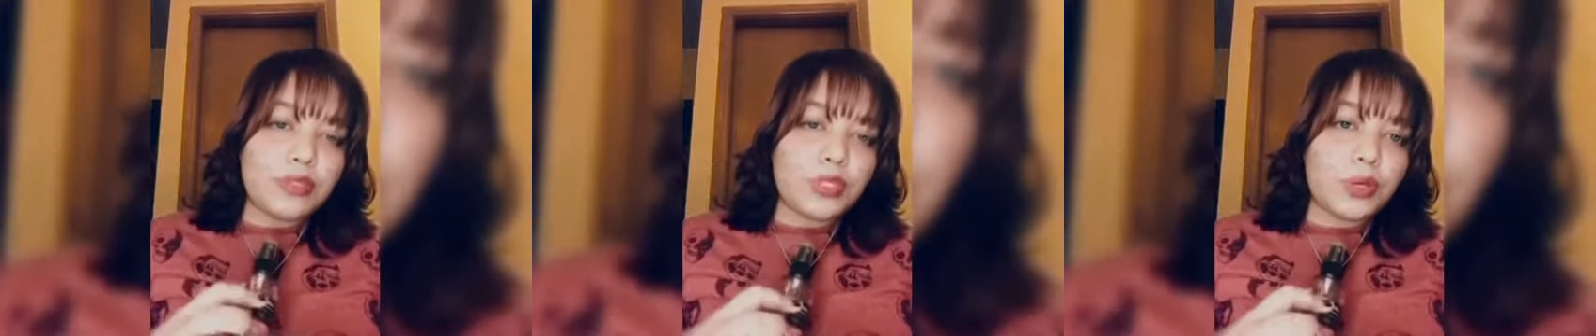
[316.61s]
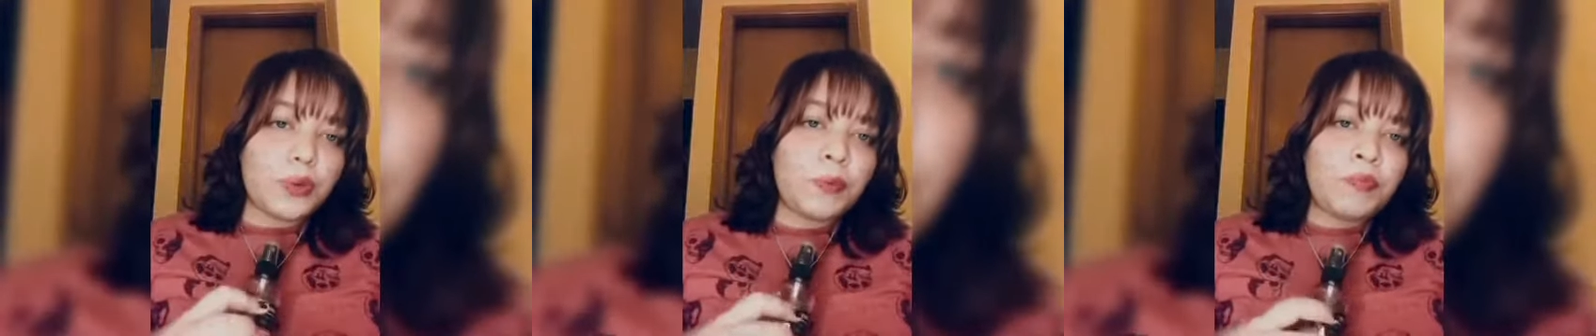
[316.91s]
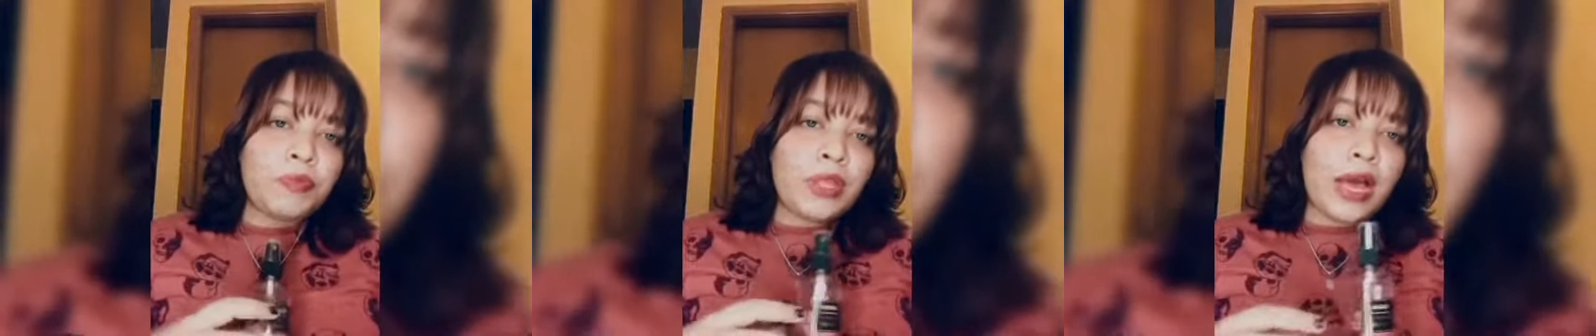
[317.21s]
So
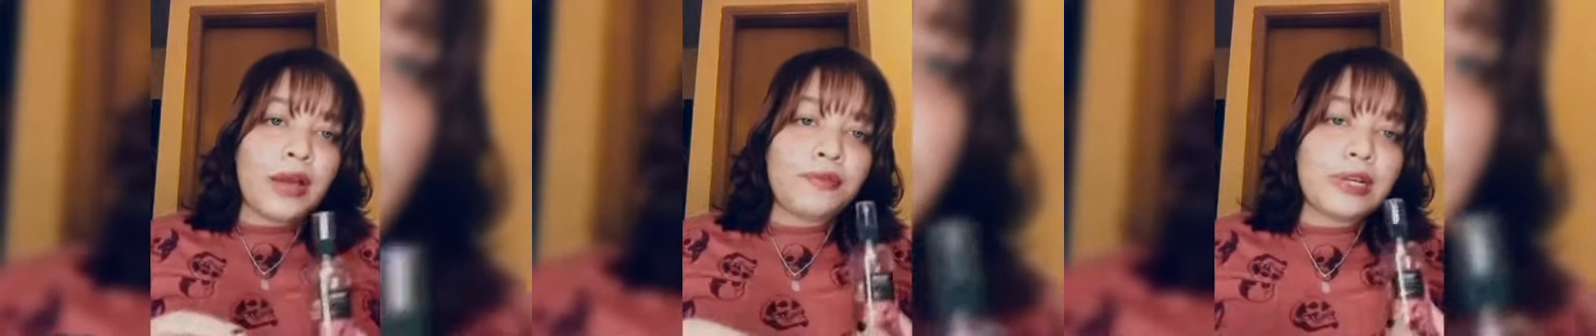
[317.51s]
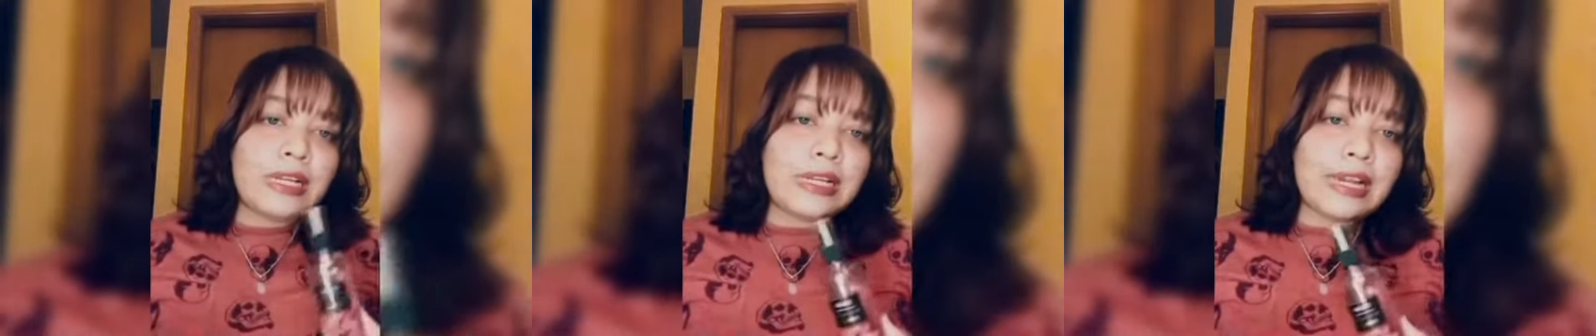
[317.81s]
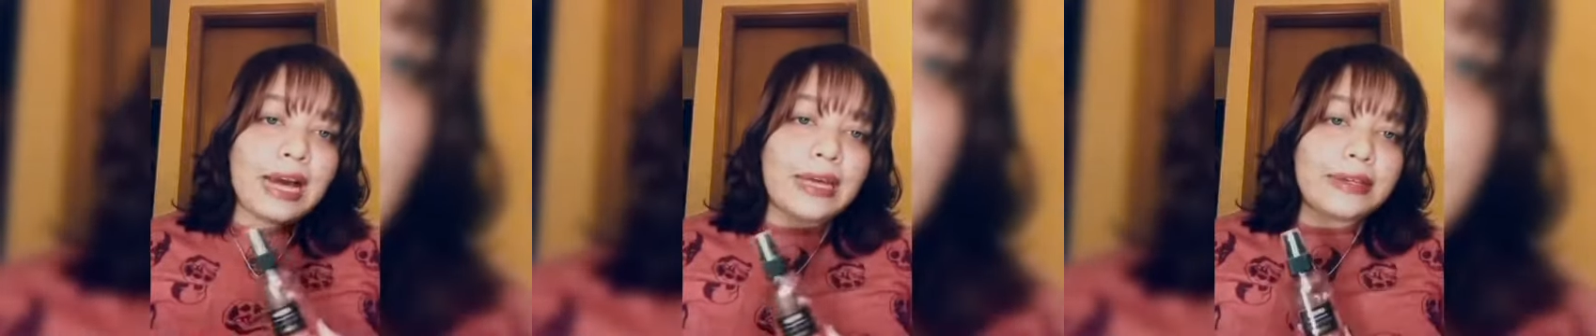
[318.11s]
I really
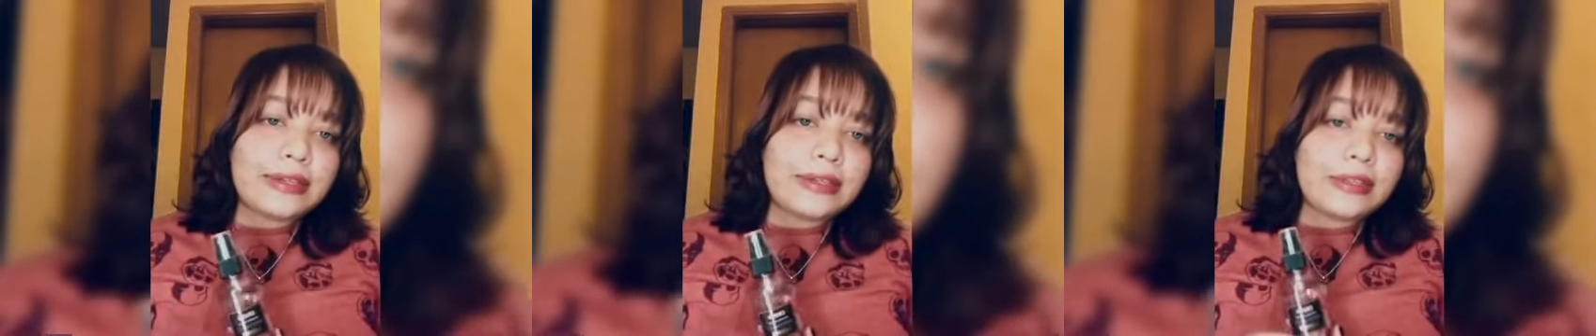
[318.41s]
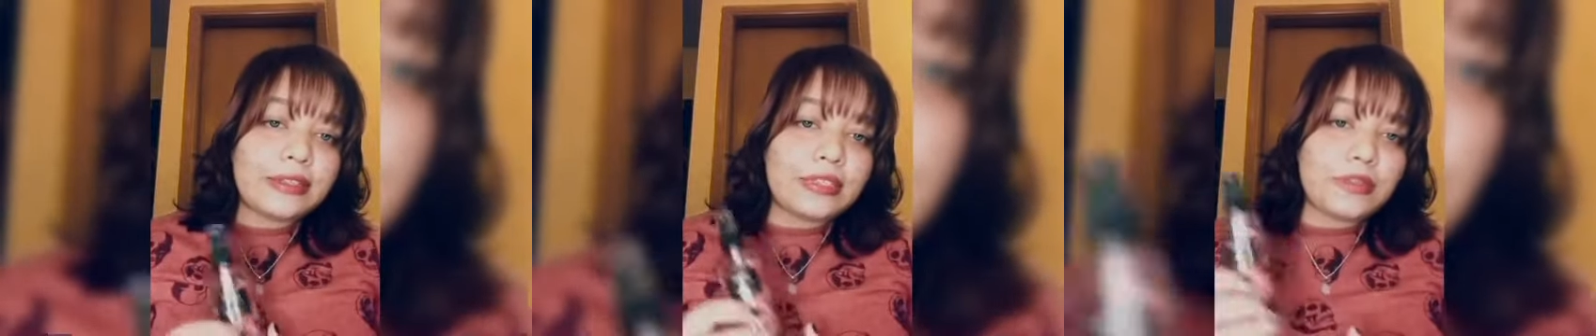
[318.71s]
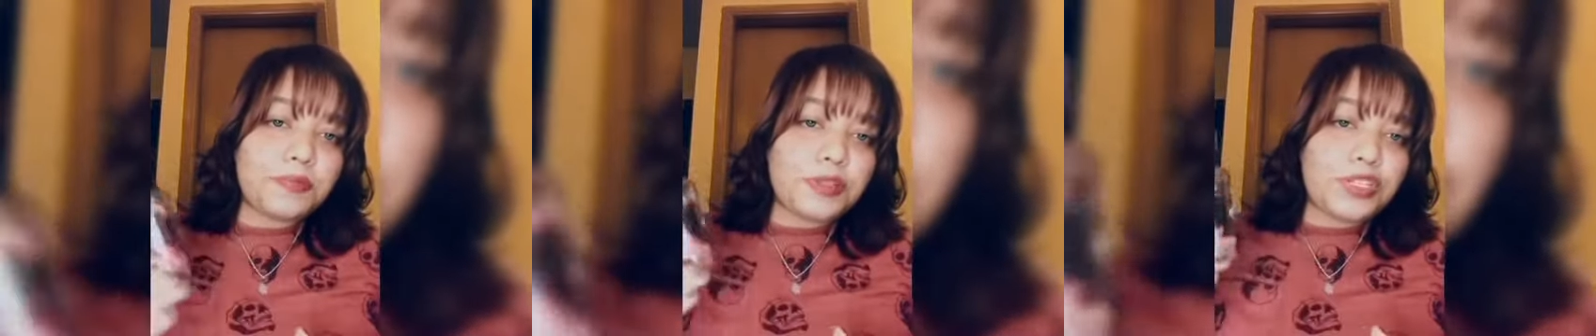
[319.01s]
like
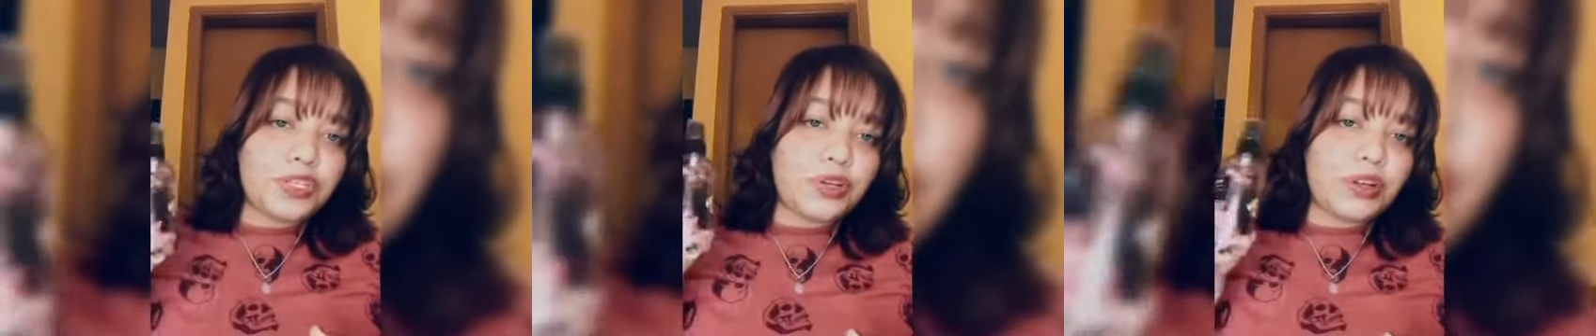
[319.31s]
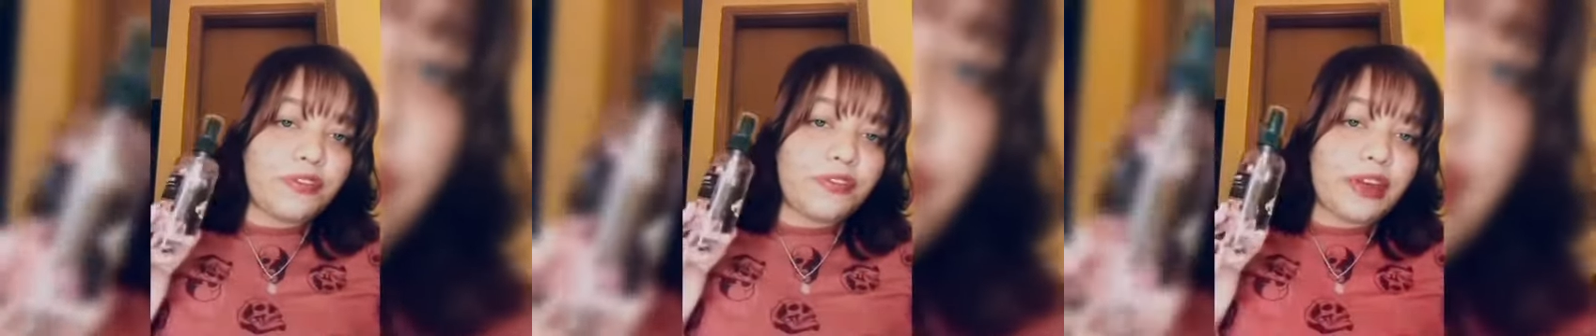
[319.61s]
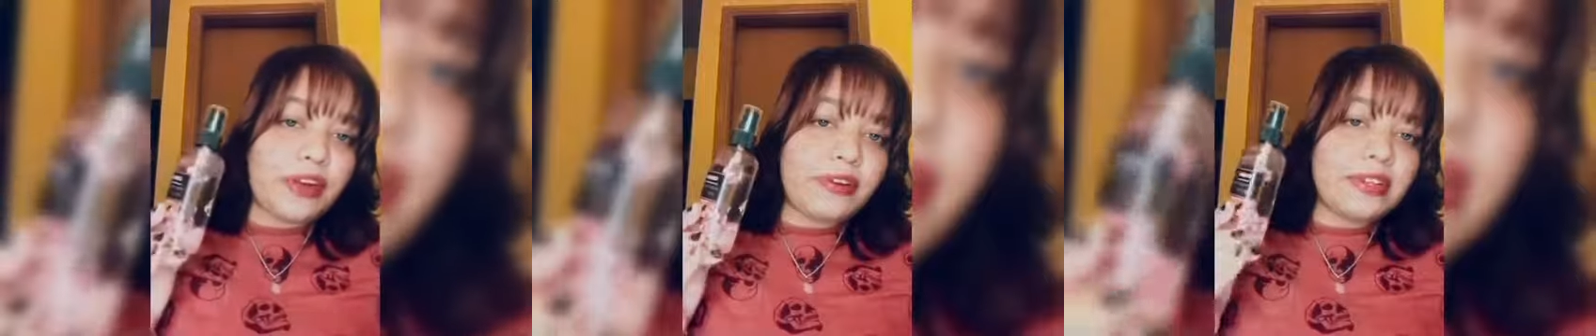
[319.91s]
this particular
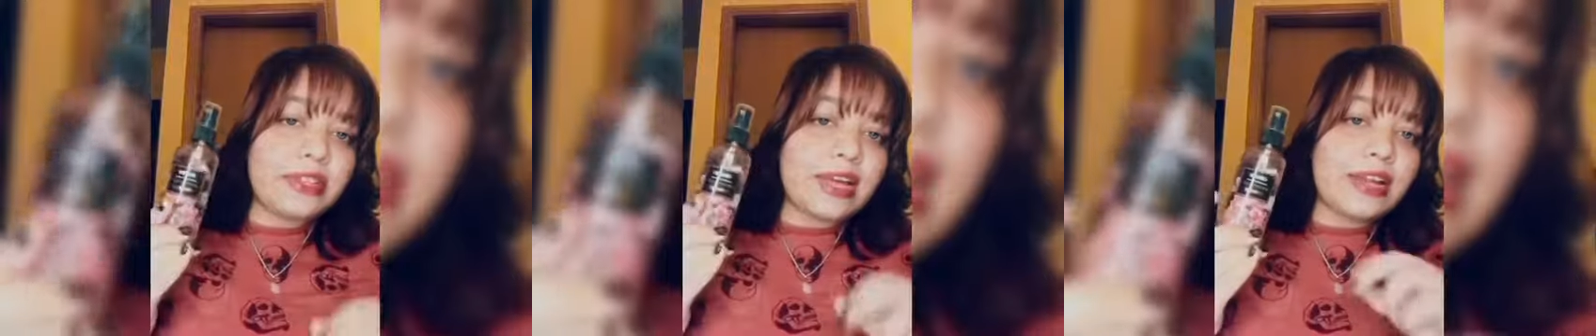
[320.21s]
fragrance,